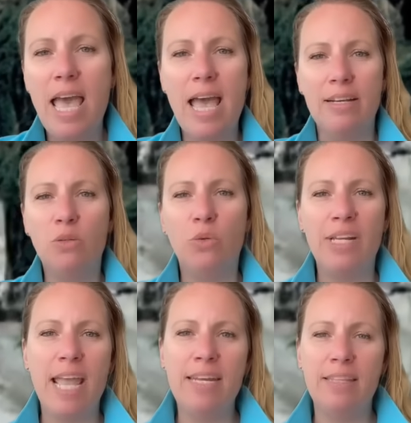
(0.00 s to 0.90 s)
and
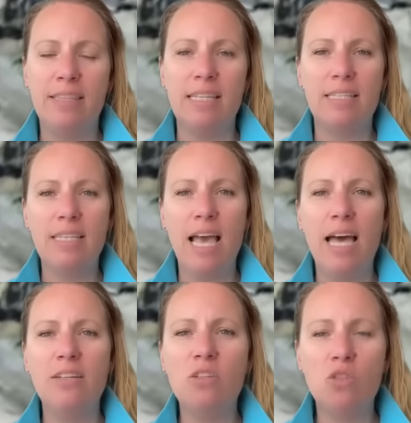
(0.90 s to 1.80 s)
created this
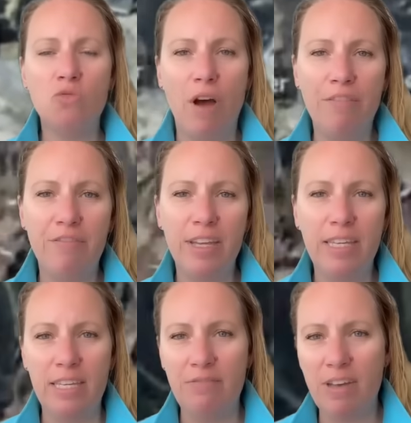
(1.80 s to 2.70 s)

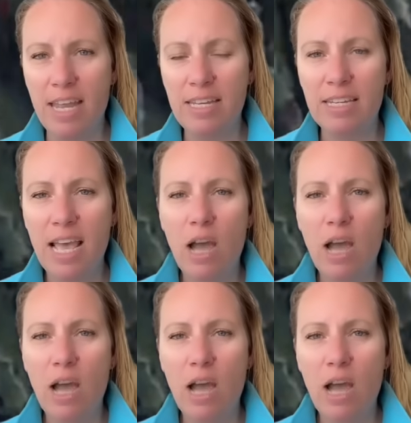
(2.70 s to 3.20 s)
catastrophic event